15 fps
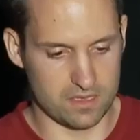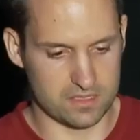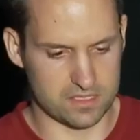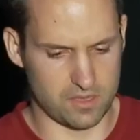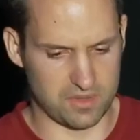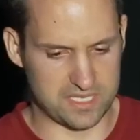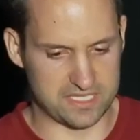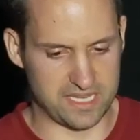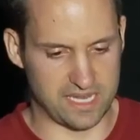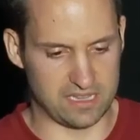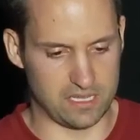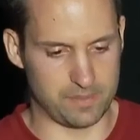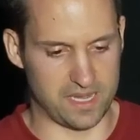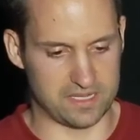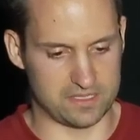So let's dig a
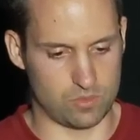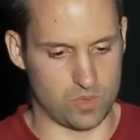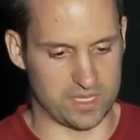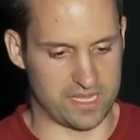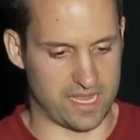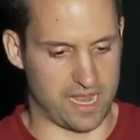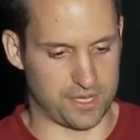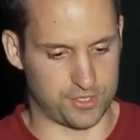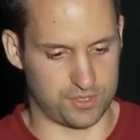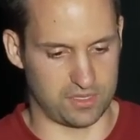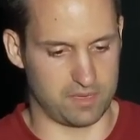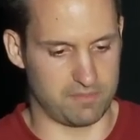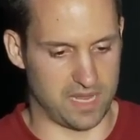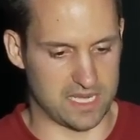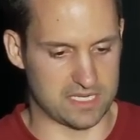little bit into what that
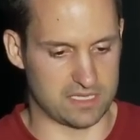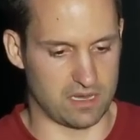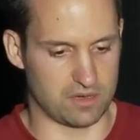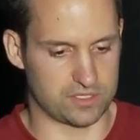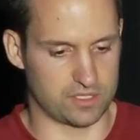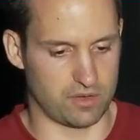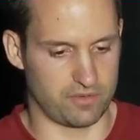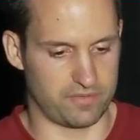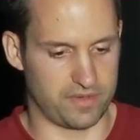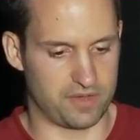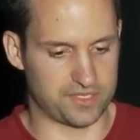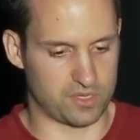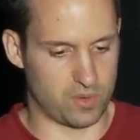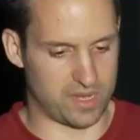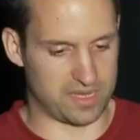actually means there. So
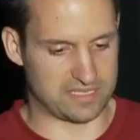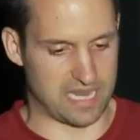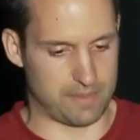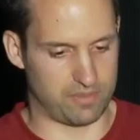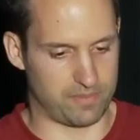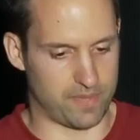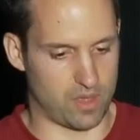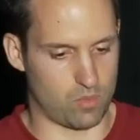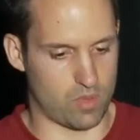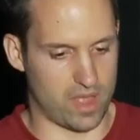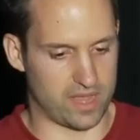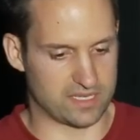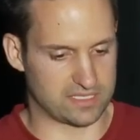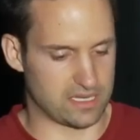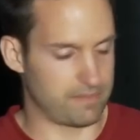here's a quick example about
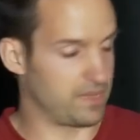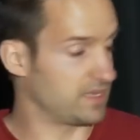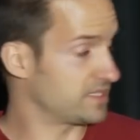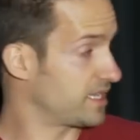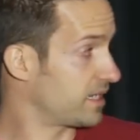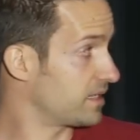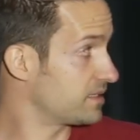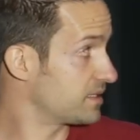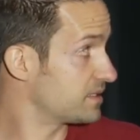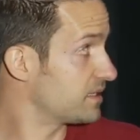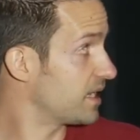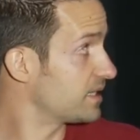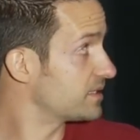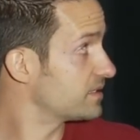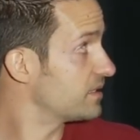why sub-milliseconds is
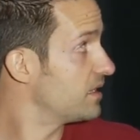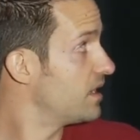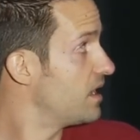nice.